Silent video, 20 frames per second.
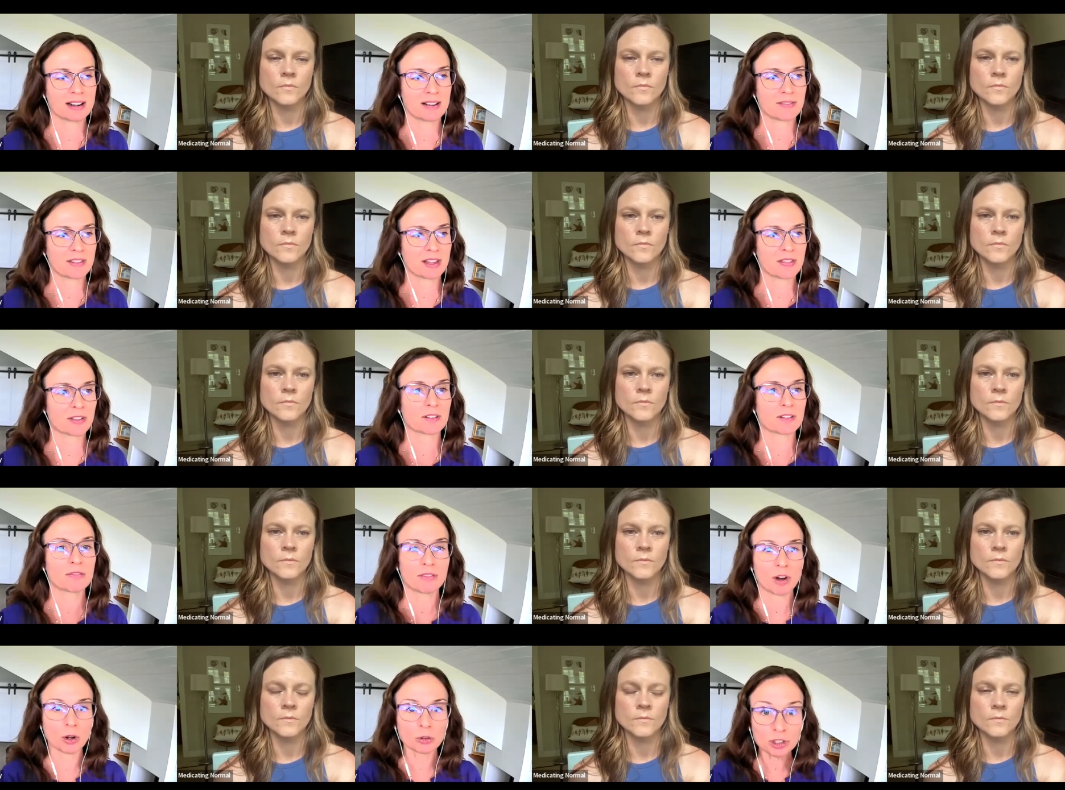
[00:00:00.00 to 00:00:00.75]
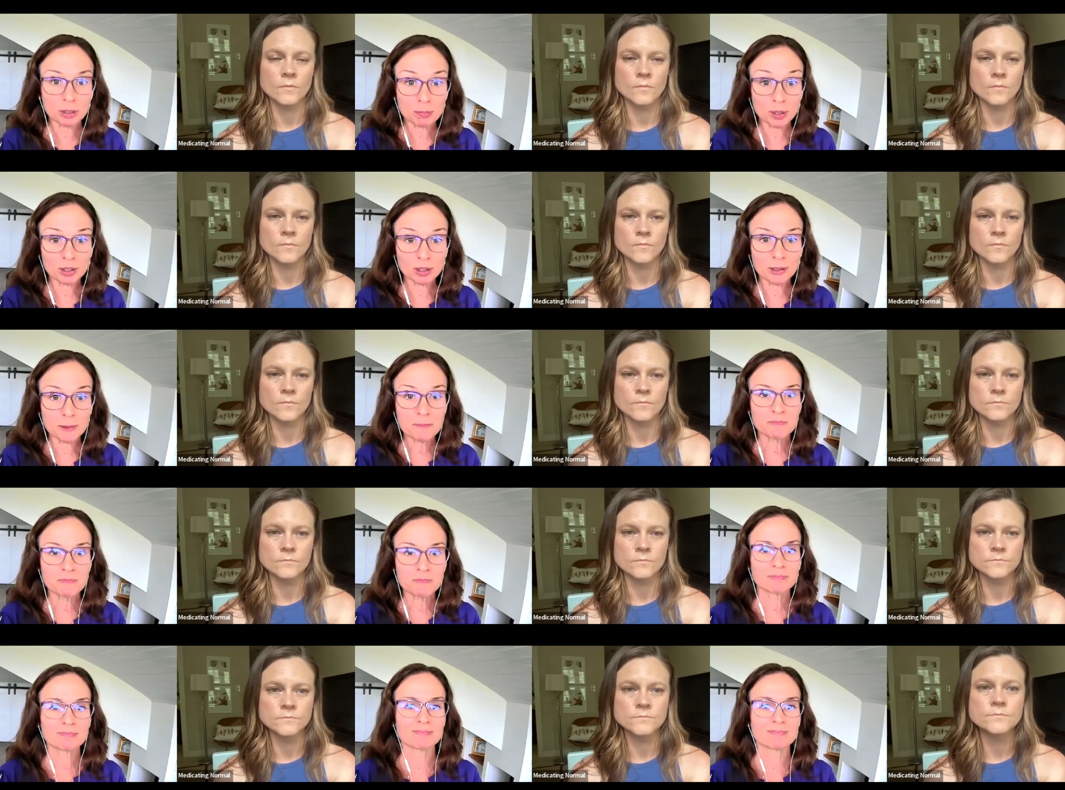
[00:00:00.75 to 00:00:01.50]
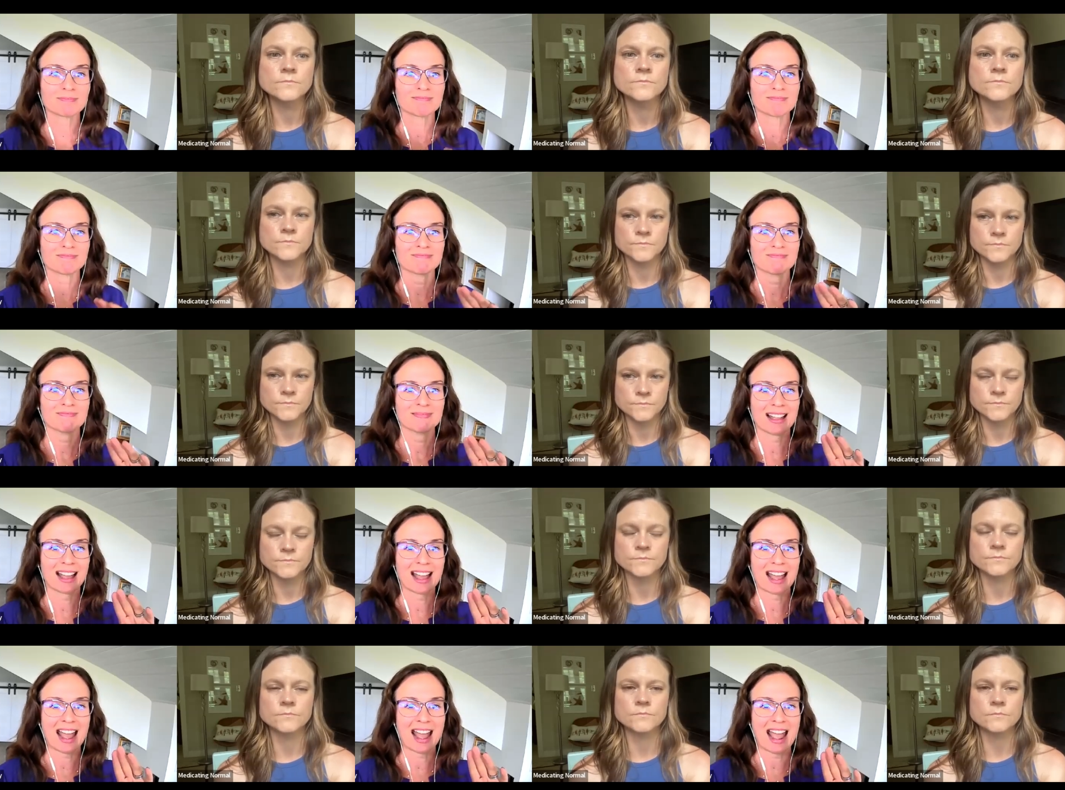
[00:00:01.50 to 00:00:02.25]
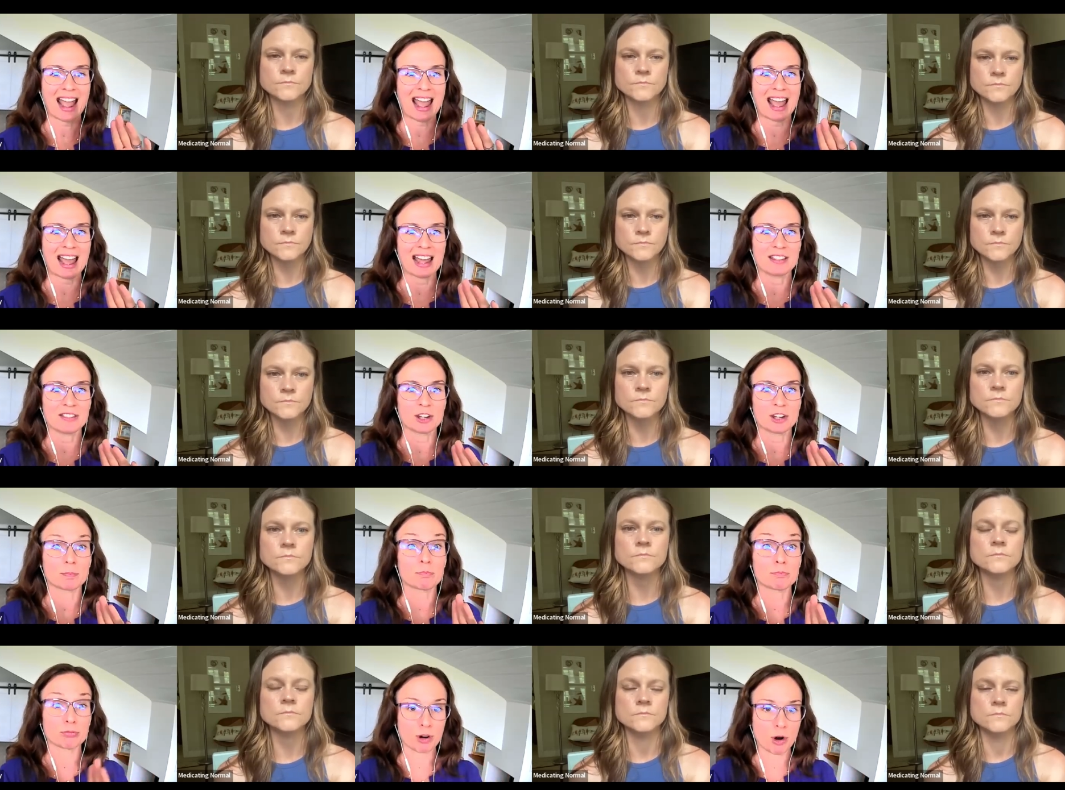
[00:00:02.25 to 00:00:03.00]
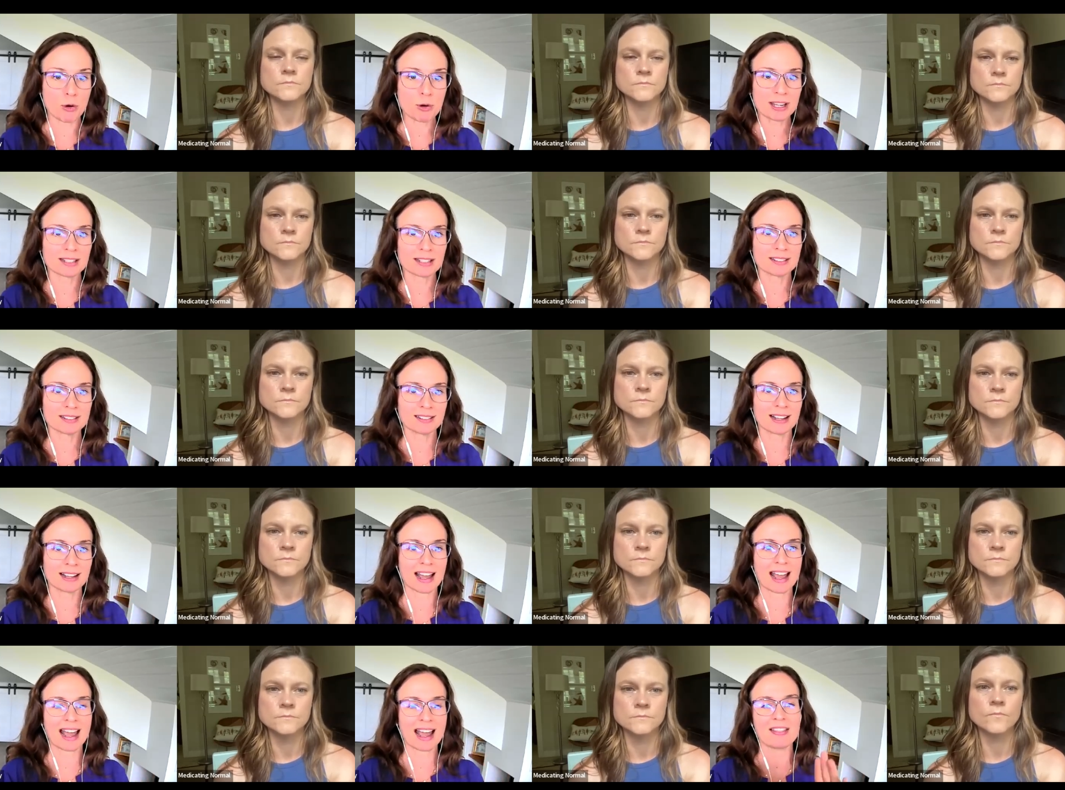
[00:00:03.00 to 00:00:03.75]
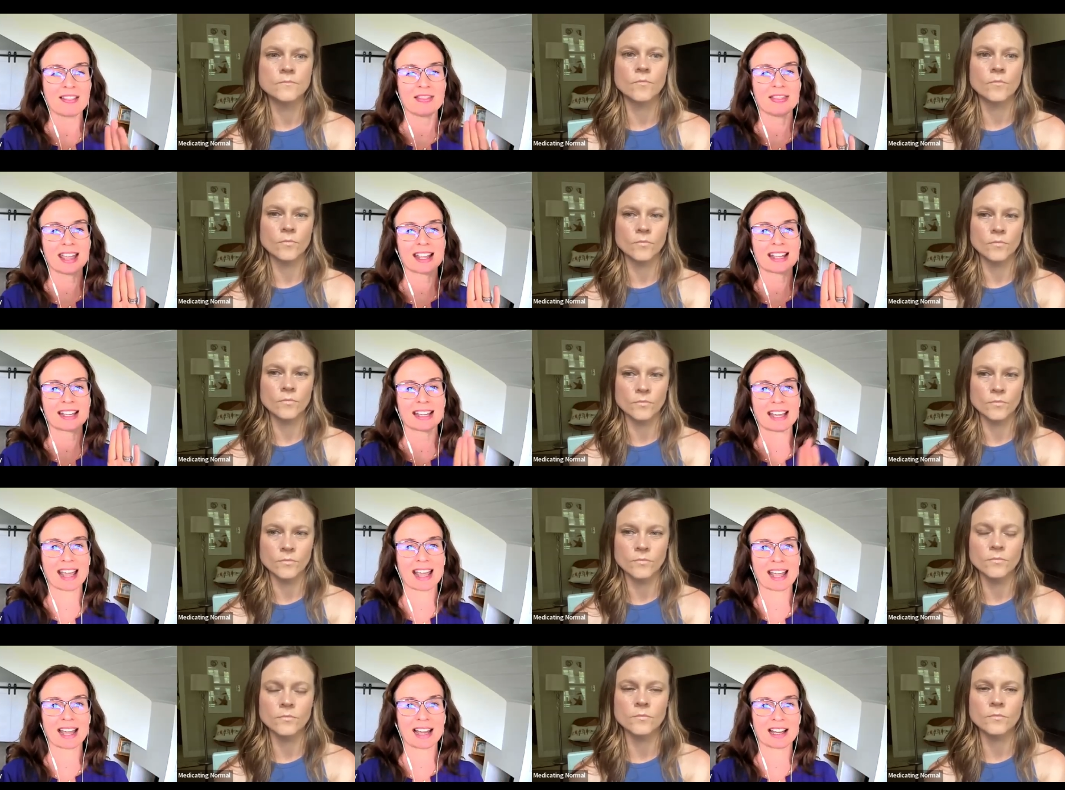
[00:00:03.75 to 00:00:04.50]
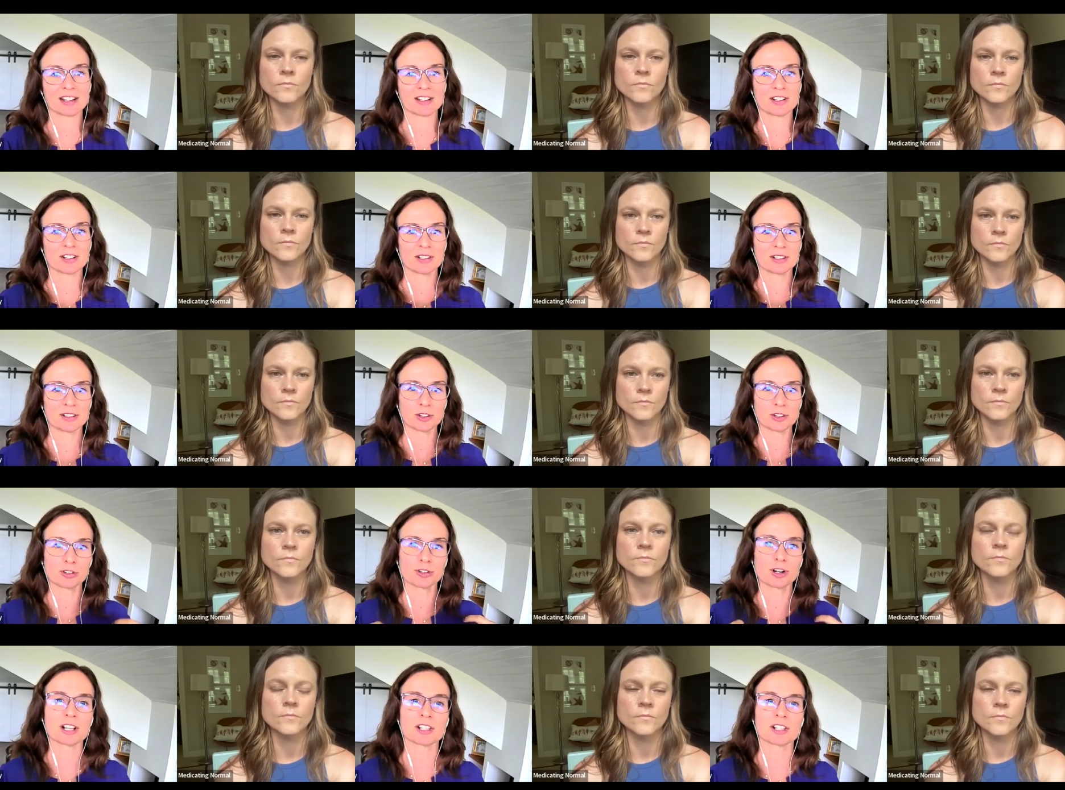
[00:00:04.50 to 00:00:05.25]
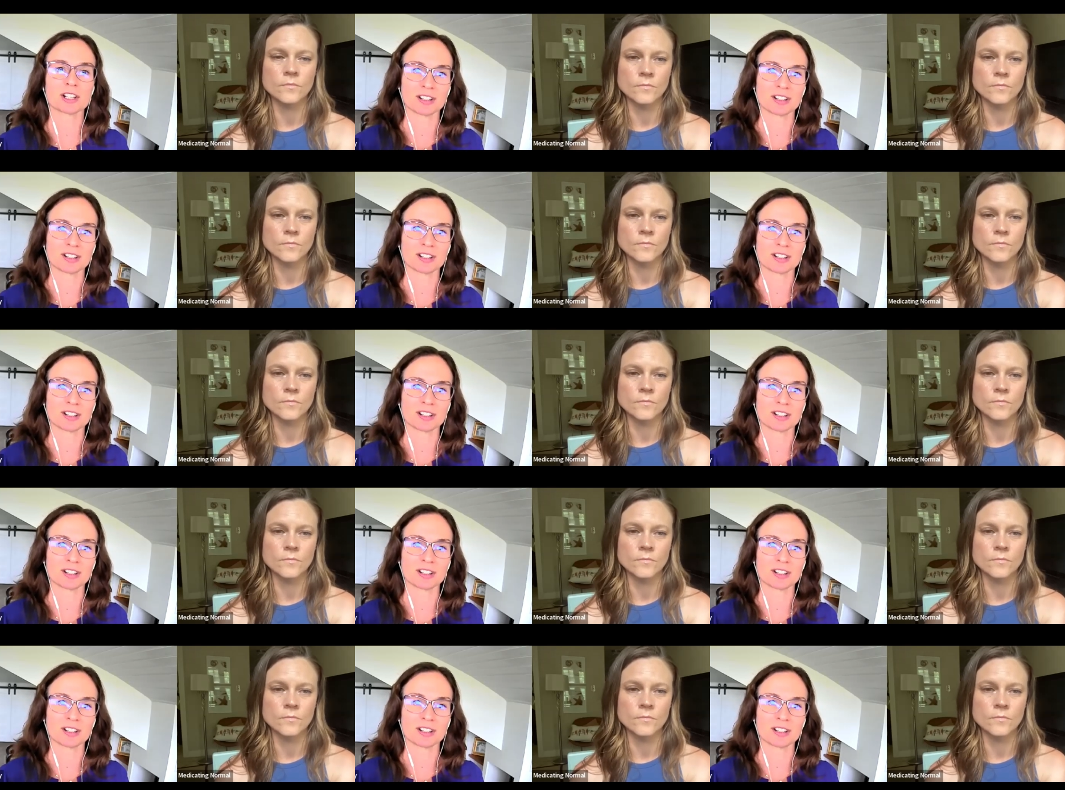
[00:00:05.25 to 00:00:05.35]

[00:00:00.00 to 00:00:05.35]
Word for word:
Speaker 1: that they're vulnerable and they're broken and they can't trust